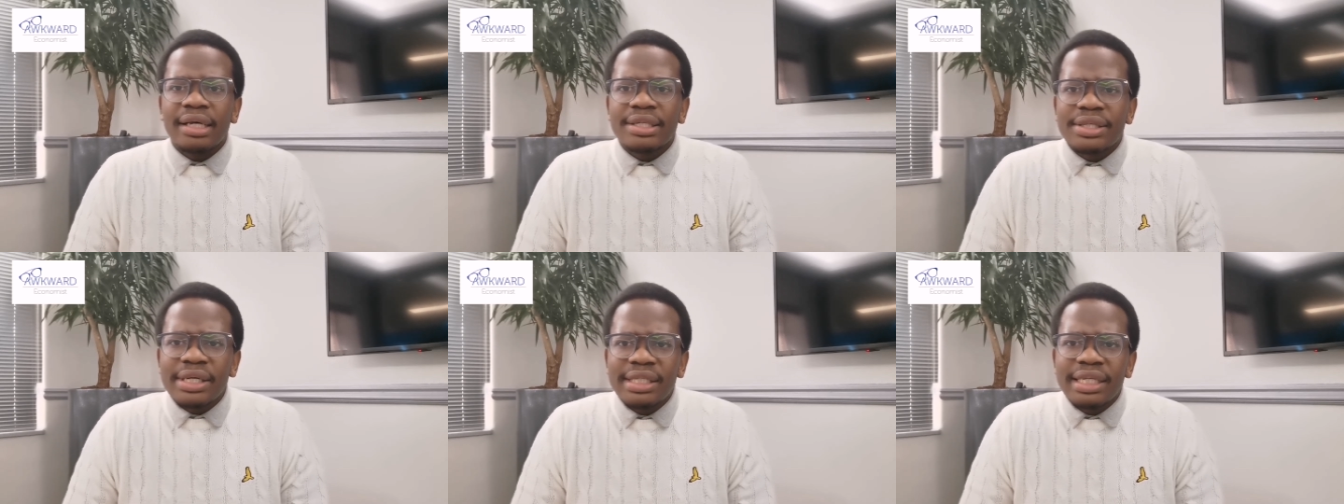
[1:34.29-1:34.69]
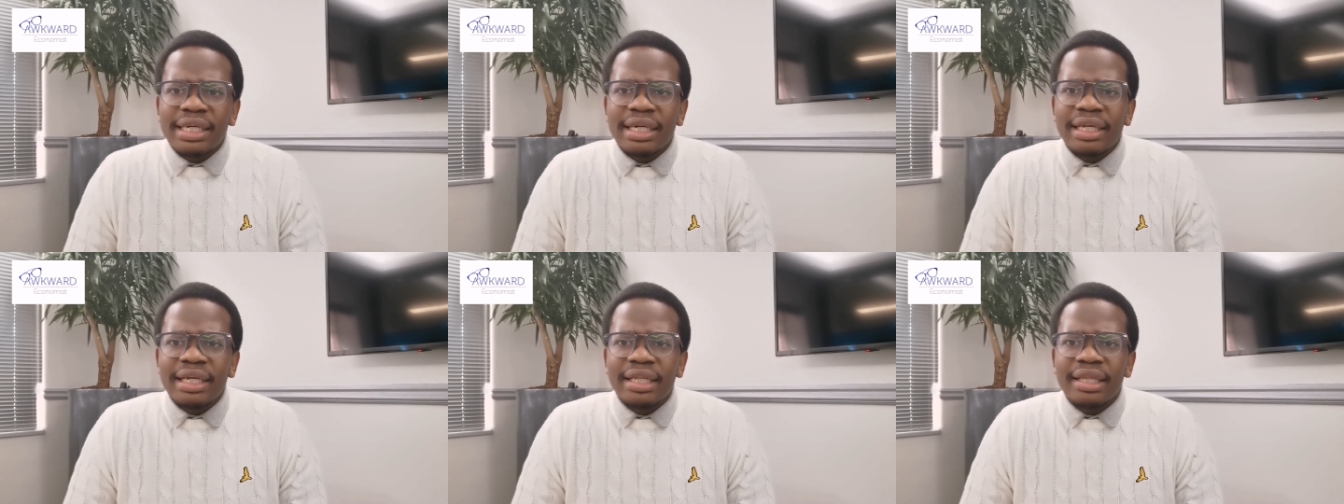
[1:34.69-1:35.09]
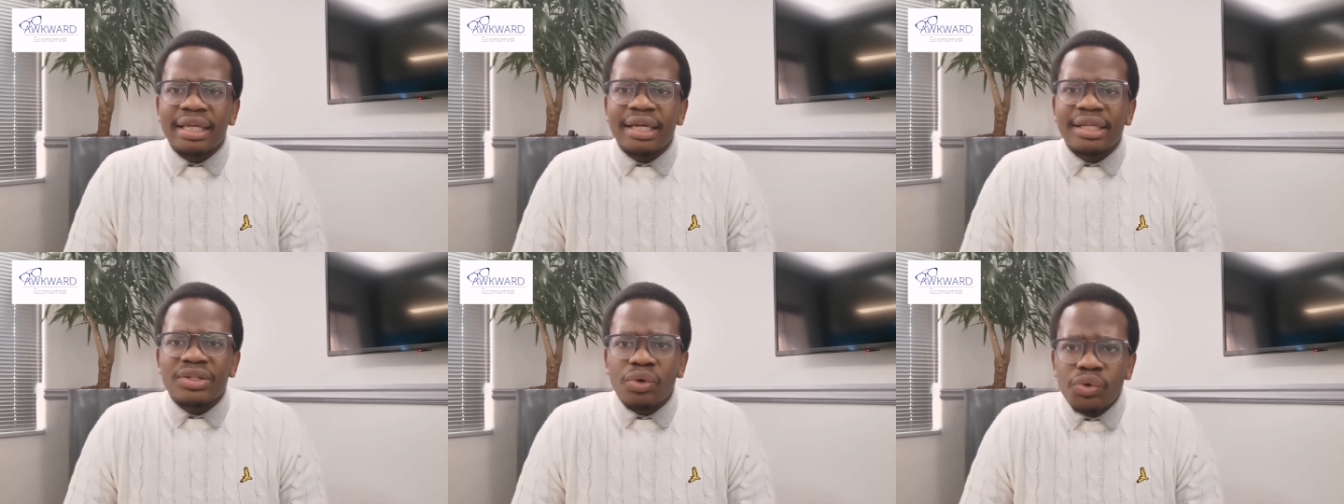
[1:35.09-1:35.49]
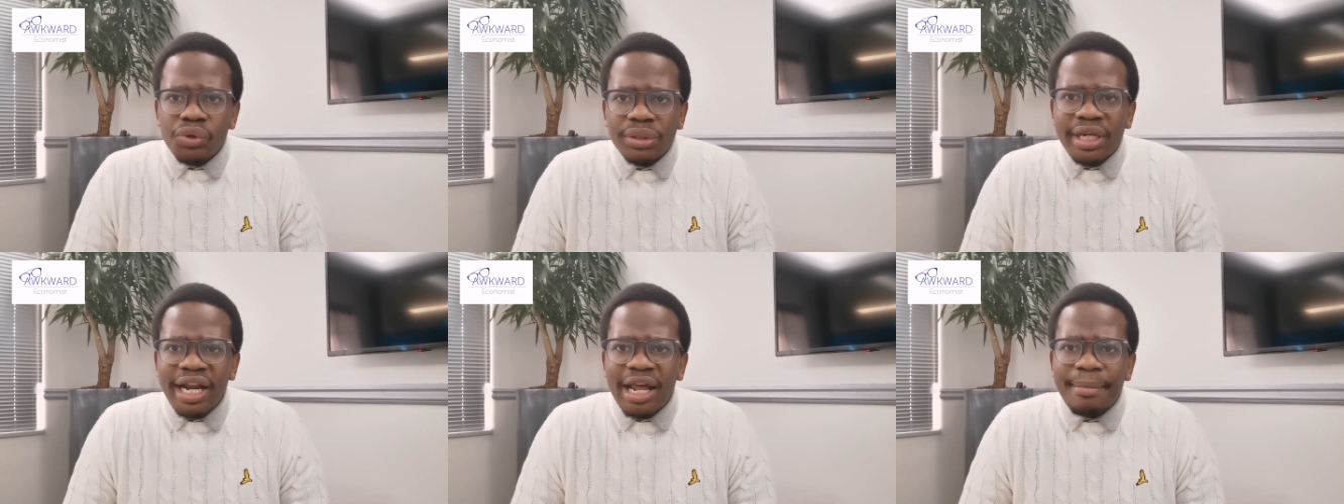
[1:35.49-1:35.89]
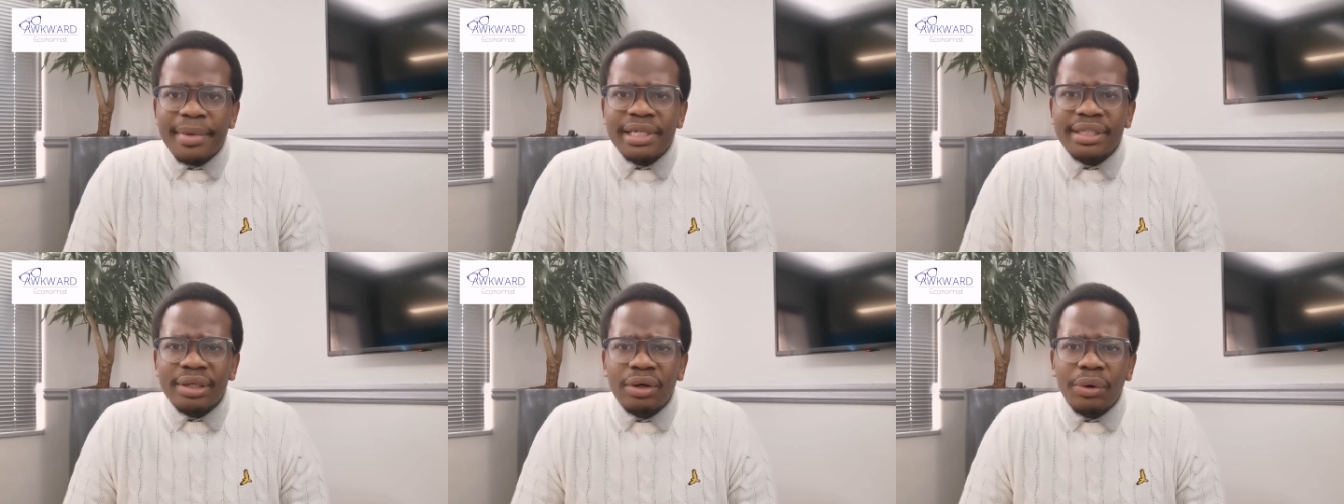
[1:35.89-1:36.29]
certainly the social
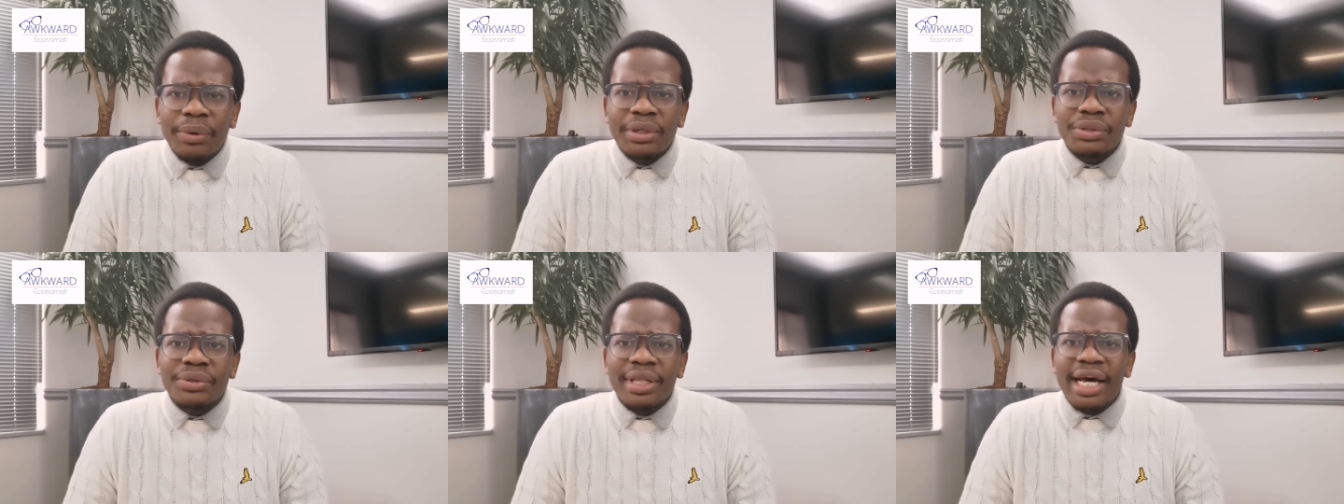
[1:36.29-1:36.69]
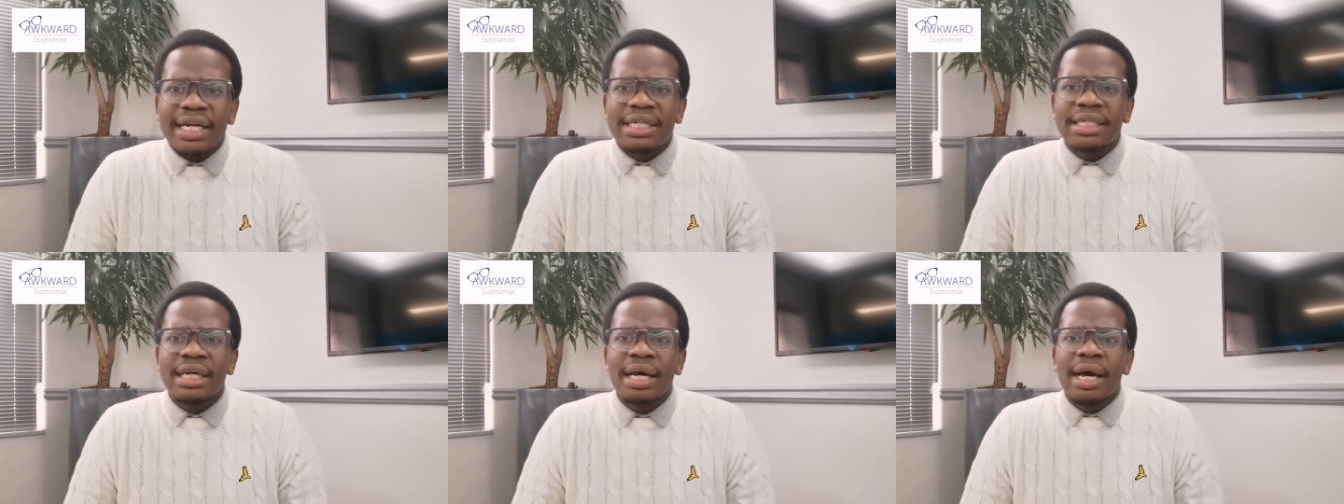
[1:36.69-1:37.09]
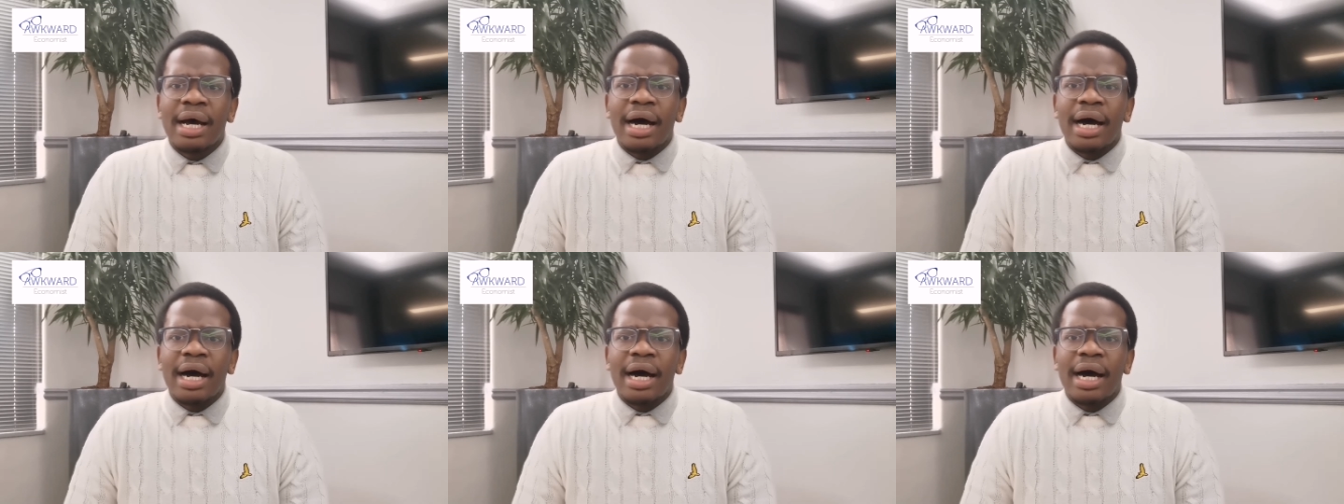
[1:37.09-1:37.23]
dynamics that go into that.